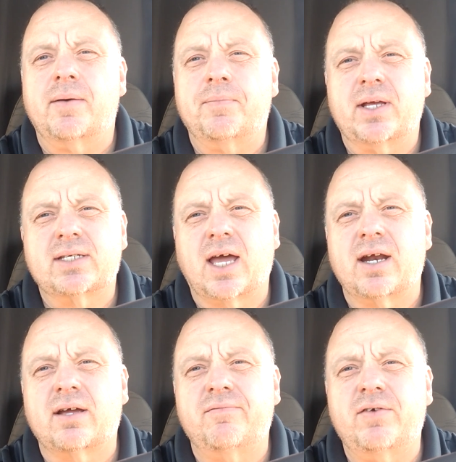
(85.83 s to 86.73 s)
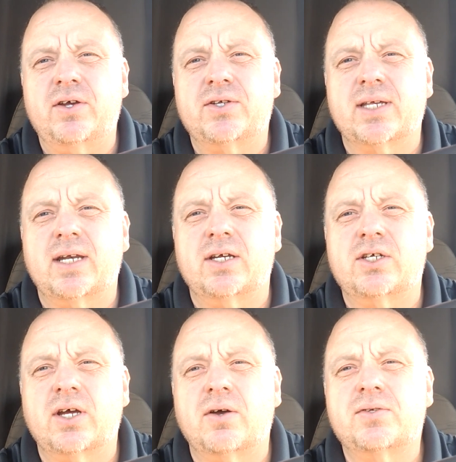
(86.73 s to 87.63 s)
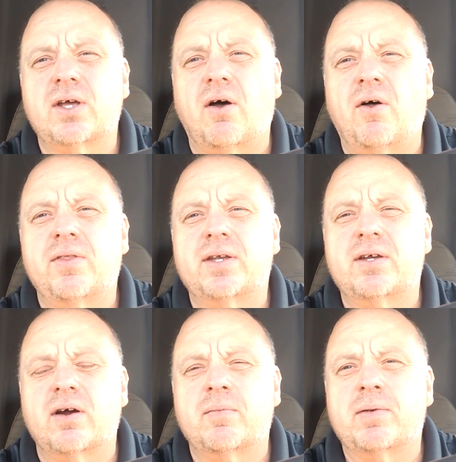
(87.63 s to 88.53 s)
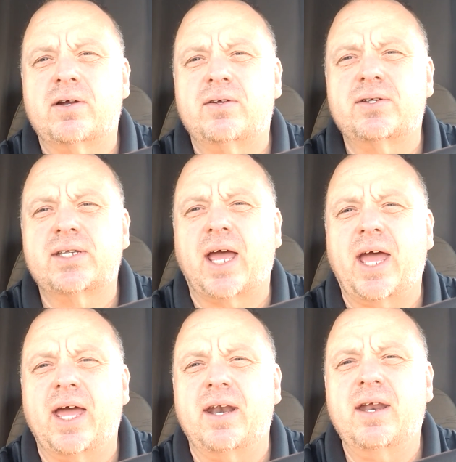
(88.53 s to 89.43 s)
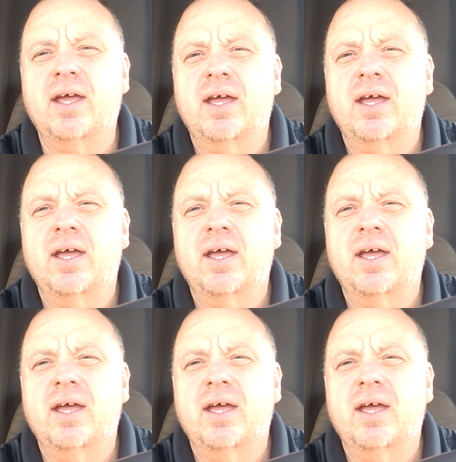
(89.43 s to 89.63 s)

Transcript: it's kind of confusing. It shows all the terminals and